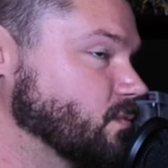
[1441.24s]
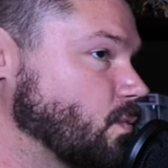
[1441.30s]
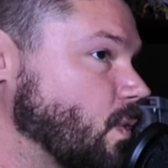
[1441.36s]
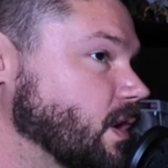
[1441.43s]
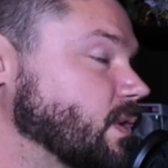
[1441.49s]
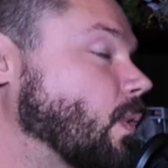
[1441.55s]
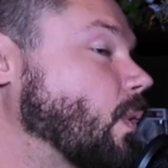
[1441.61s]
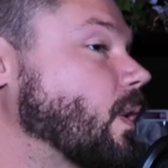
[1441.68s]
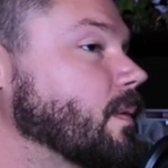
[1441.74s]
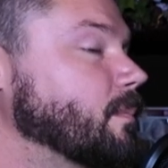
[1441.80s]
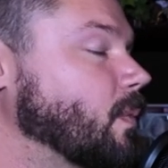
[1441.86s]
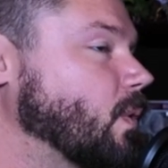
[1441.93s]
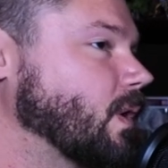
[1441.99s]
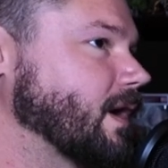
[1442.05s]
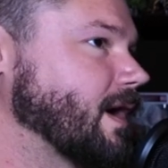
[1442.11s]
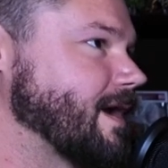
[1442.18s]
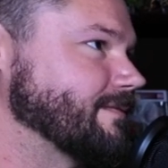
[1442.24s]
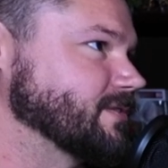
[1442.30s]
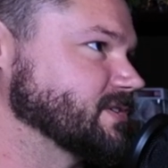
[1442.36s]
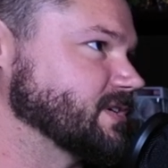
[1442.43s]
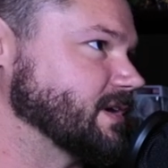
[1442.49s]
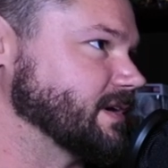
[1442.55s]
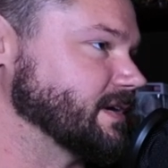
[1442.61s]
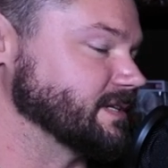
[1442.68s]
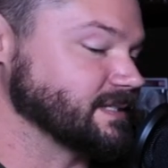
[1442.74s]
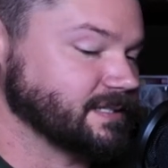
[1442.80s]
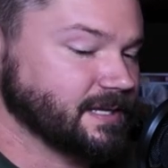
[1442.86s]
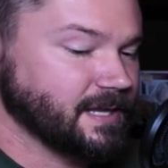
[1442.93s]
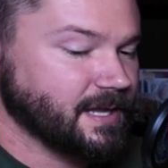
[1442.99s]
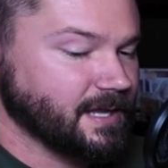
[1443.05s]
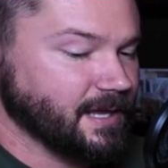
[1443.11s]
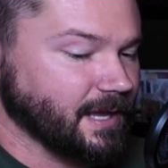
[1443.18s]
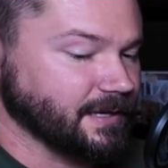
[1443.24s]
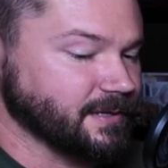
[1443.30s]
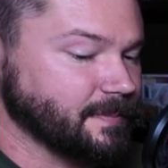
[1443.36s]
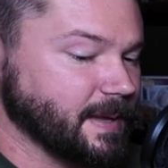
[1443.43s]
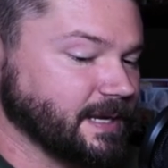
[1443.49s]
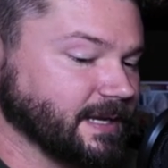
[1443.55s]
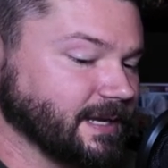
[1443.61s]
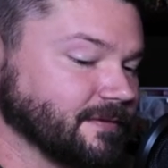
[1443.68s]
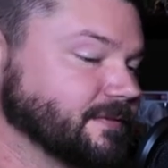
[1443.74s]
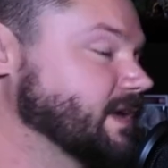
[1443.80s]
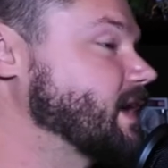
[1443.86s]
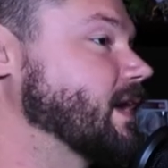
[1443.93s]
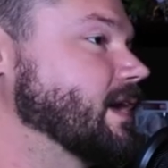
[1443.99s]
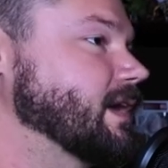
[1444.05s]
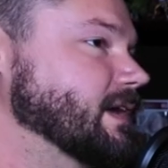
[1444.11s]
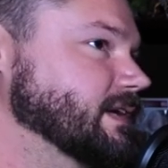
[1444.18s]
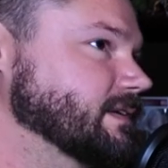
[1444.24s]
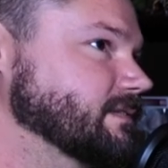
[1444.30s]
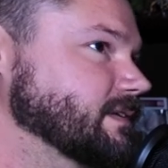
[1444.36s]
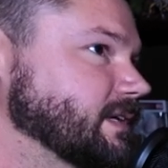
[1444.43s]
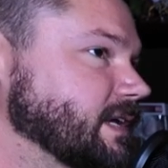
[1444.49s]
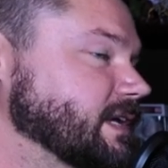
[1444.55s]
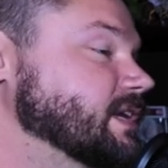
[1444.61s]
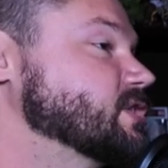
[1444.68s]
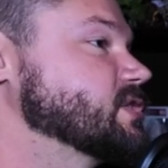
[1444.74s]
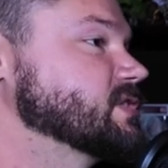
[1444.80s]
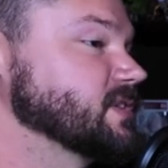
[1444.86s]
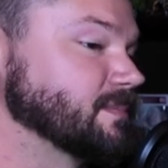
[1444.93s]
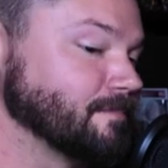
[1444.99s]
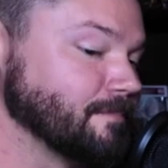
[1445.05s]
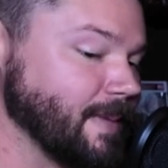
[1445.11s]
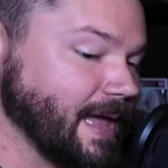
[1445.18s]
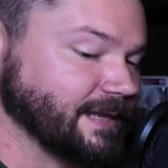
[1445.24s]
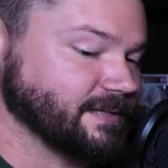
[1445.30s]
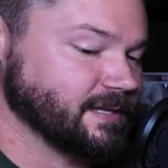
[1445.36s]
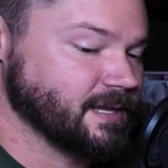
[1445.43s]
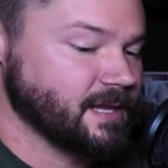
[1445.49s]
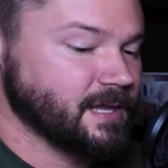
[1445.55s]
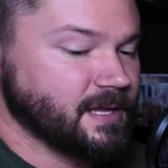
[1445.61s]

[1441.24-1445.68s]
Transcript: one or more adversaries, depending if conditions are met.